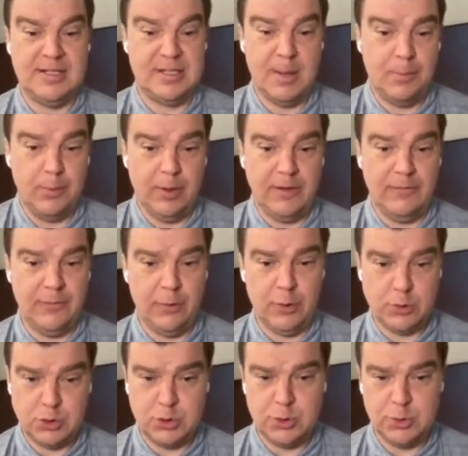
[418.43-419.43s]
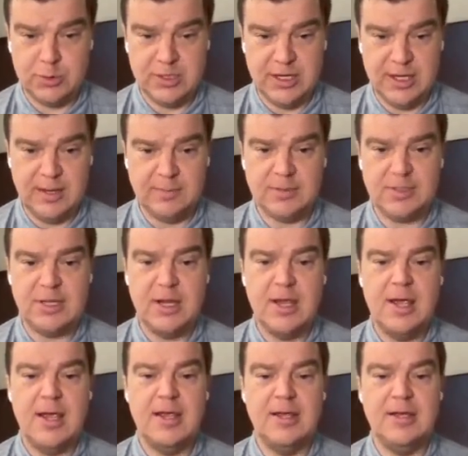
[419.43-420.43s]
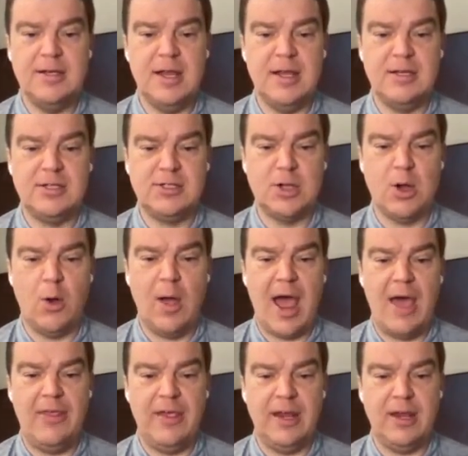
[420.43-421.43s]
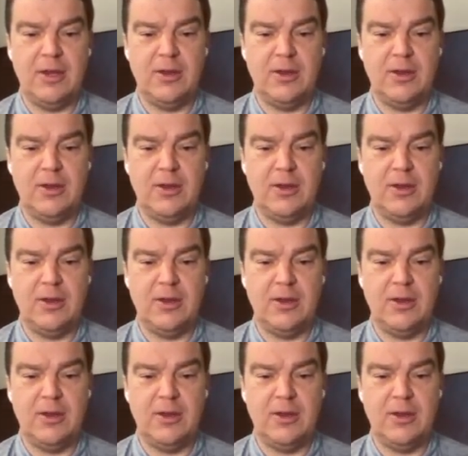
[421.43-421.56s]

except really for those two teams. And so I